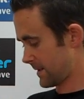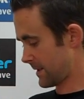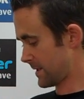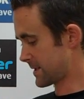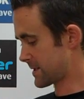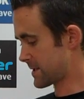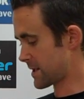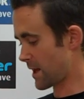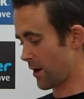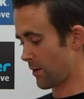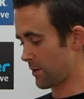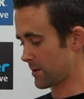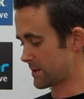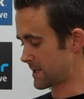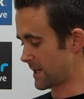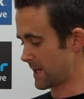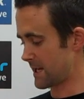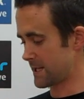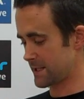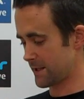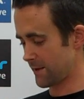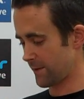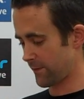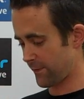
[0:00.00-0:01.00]
there's no
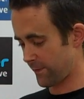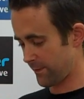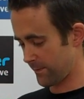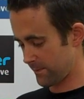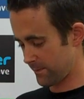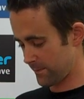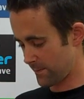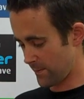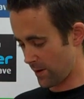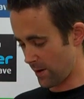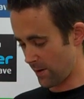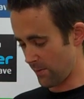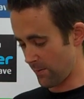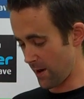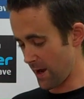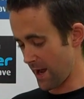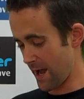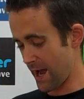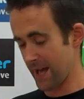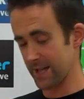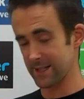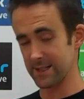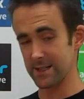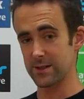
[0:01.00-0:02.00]
adhesive on my
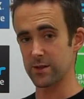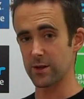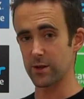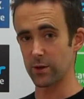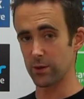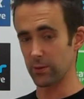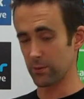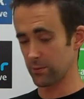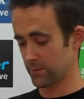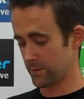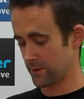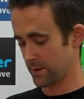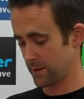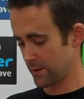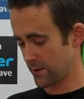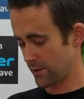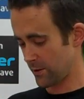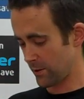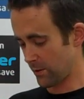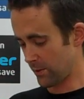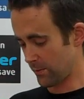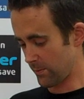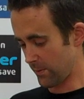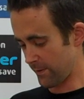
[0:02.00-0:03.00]
hand at all,
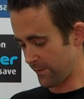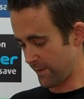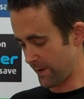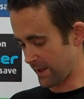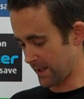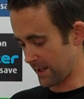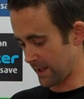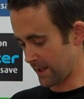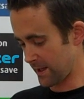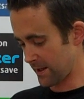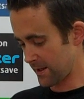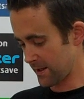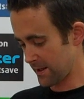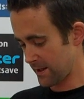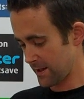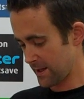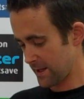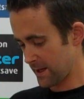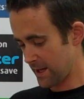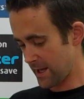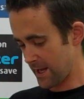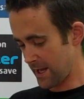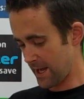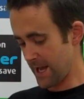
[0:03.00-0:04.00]
or my finger.
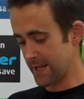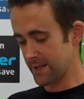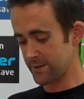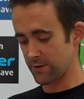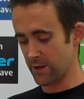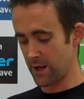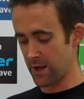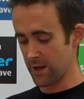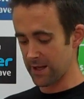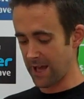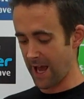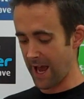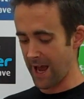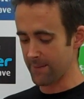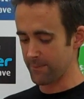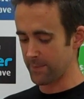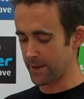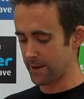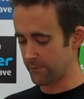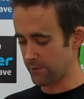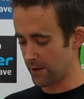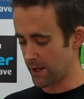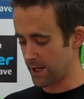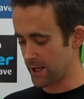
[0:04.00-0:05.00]
It can
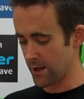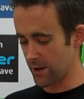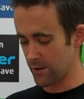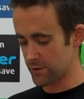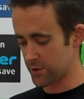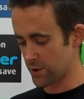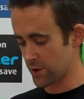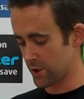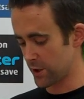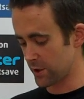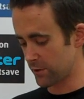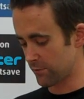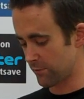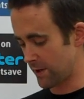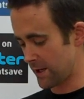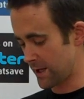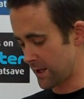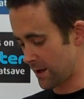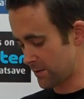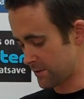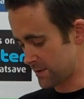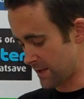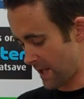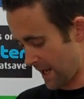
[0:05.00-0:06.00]
be reused. You could
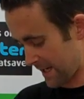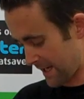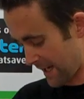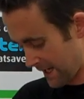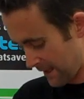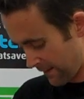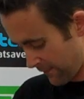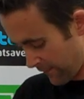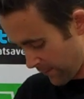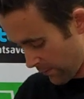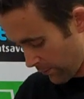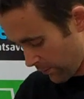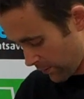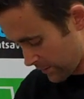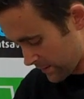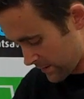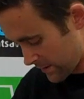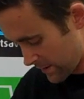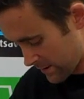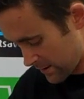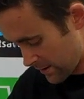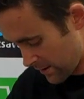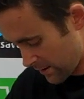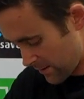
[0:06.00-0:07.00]
reuse that again if you
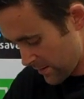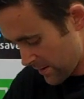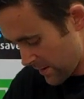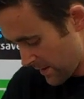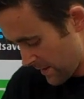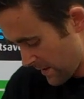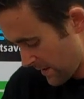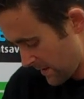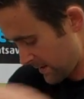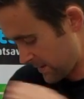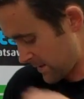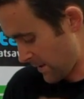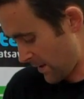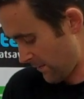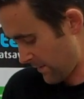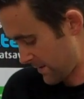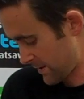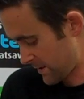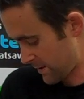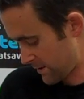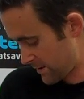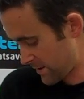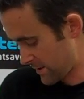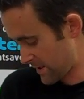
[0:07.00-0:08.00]
wanted to. There's no
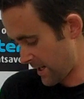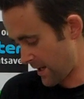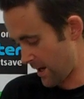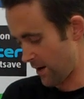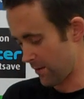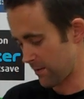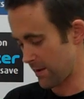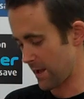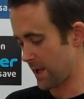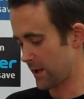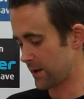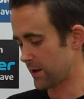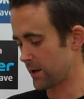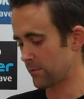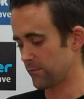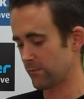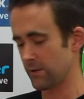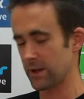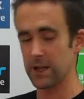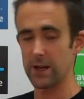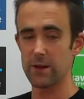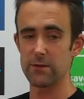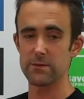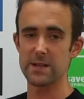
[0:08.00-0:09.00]
issue to say, oh yeah, you couldn't
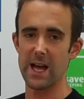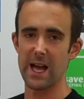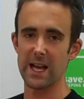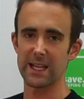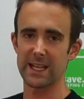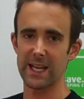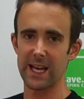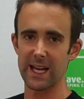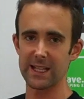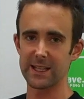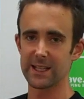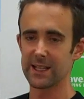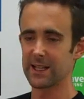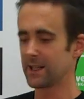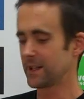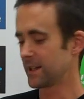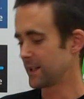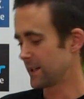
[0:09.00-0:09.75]
reuse that again.